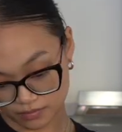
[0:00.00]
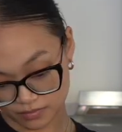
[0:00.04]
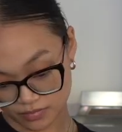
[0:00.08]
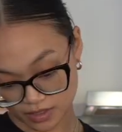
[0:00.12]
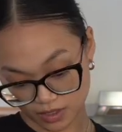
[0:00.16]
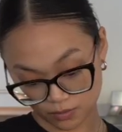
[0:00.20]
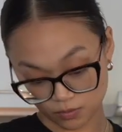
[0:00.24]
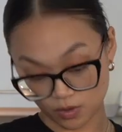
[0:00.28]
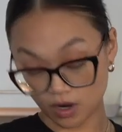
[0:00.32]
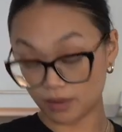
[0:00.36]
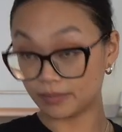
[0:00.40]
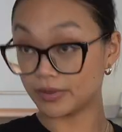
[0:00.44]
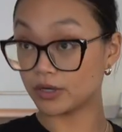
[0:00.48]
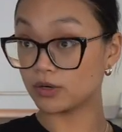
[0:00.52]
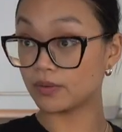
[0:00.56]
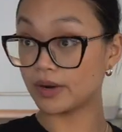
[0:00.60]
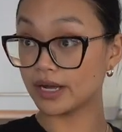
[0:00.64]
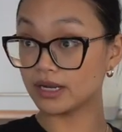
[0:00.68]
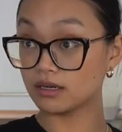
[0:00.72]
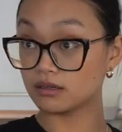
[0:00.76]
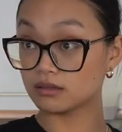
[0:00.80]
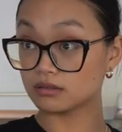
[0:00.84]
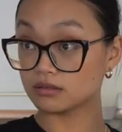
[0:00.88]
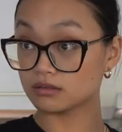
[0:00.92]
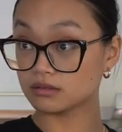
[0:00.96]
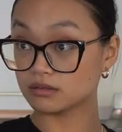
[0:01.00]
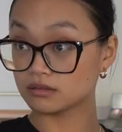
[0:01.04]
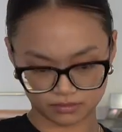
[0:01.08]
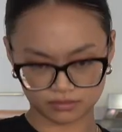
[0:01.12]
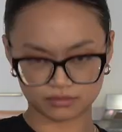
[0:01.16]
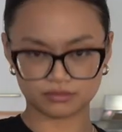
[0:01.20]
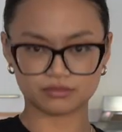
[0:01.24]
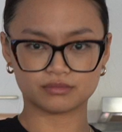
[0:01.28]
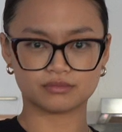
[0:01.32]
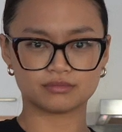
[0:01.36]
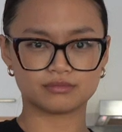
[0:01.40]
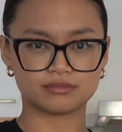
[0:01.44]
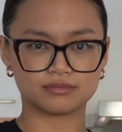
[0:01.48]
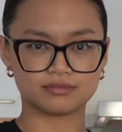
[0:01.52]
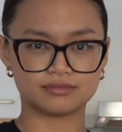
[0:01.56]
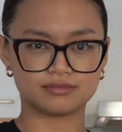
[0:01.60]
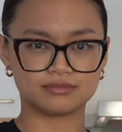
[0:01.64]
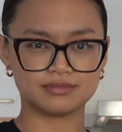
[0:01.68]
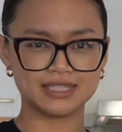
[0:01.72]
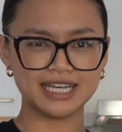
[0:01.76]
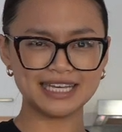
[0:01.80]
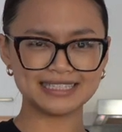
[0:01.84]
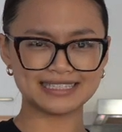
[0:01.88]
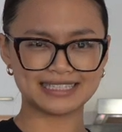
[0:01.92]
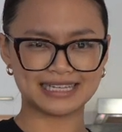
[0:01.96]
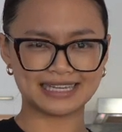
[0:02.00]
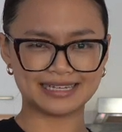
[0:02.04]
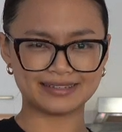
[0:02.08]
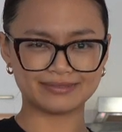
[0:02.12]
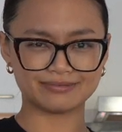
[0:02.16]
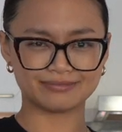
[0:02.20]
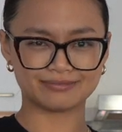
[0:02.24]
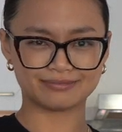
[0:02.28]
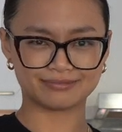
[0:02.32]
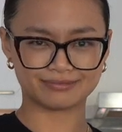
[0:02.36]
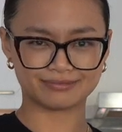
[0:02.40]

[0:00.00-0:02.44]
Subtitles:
Then what, middleweight? Izzy.